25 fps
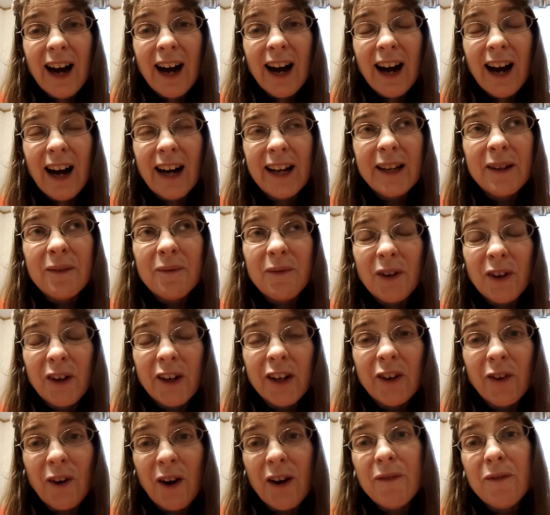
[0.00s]
I am
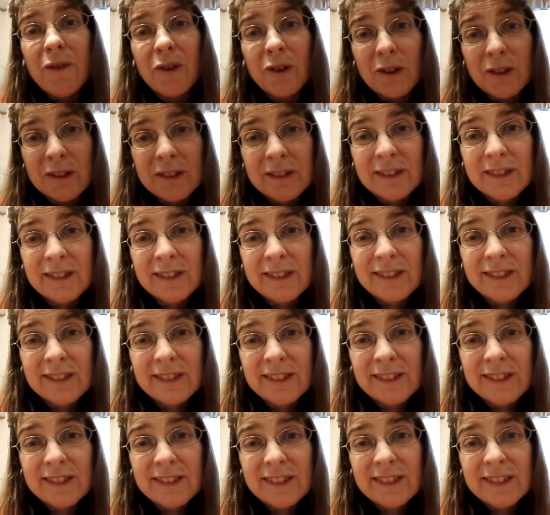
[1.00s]
very grateful
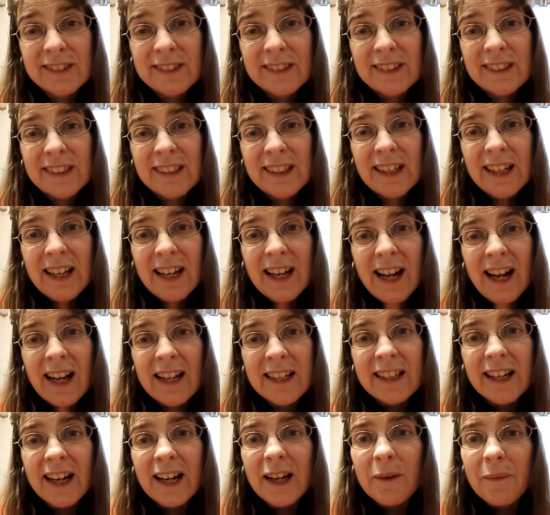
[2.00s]

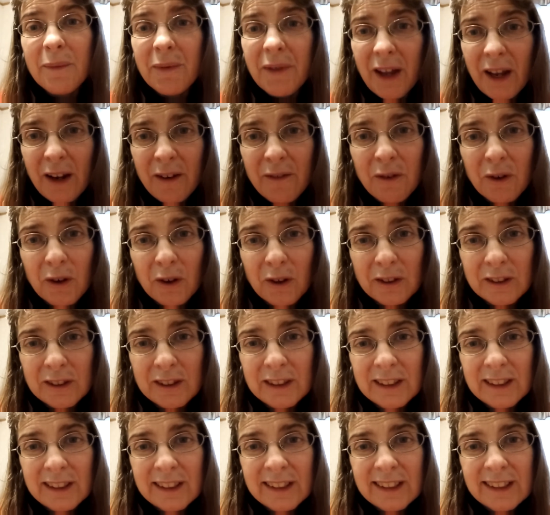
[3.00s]
and I am thankful
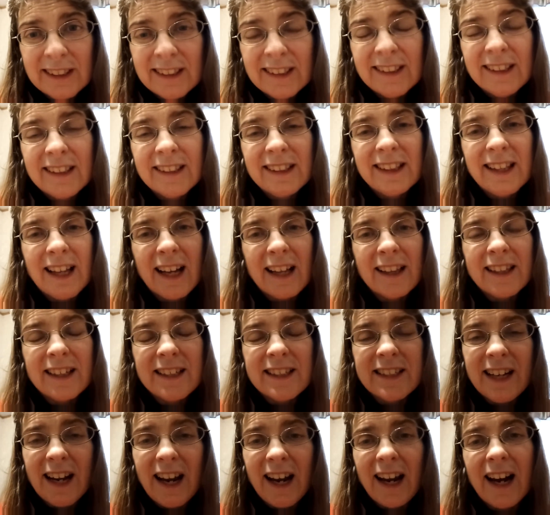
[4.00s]
that the
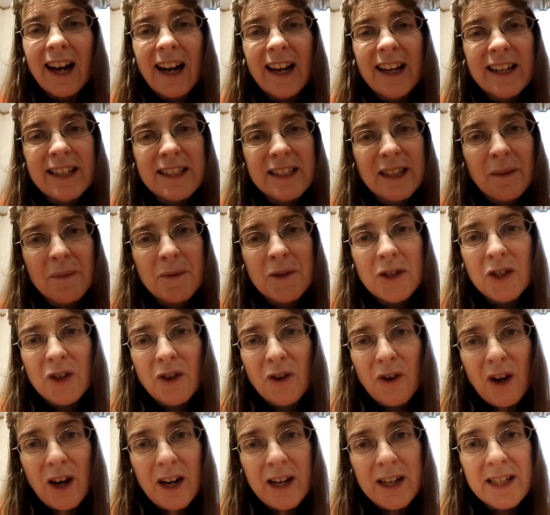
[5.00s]
day I accepted
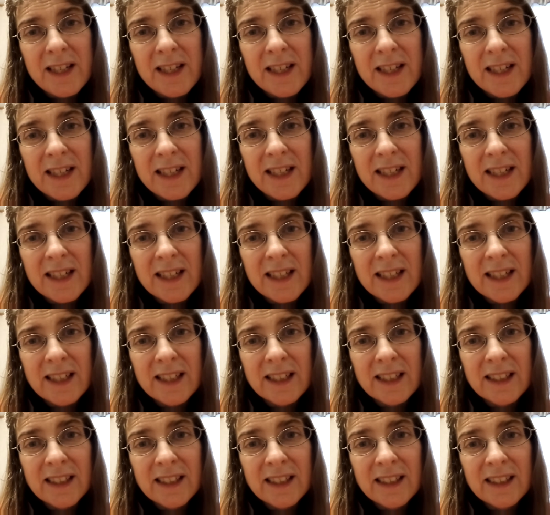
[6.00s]
Christ
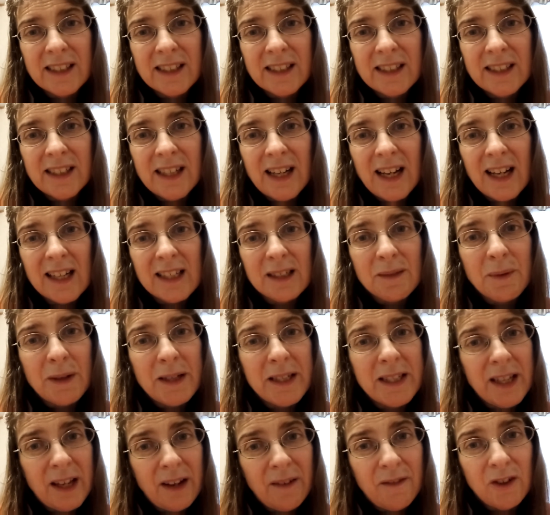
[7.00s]
as my
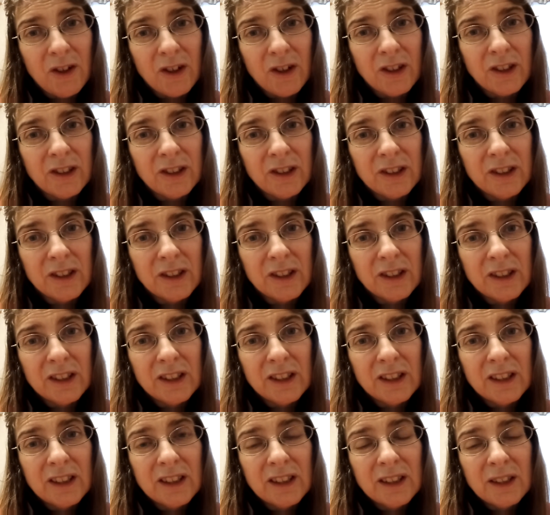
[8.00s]
Savior,
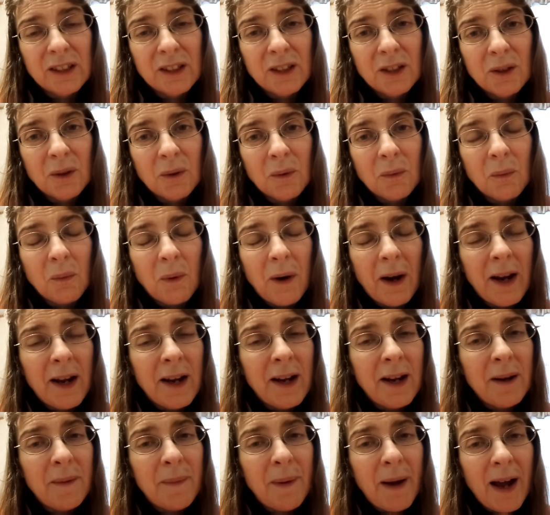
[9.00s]

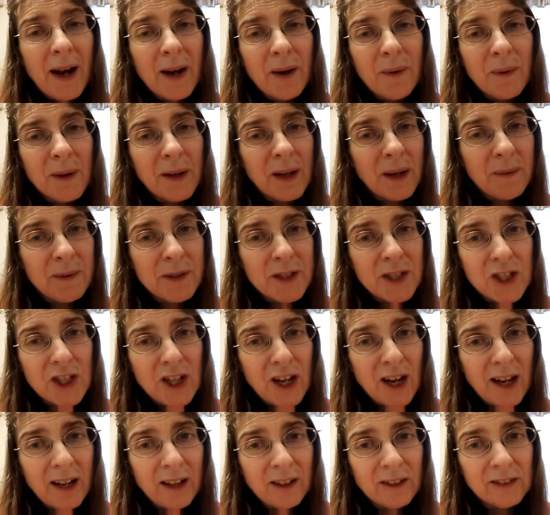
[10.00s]
way back when I was a
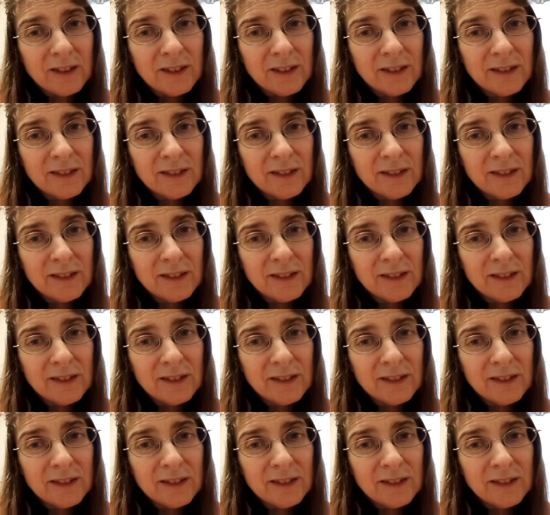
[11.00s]
child,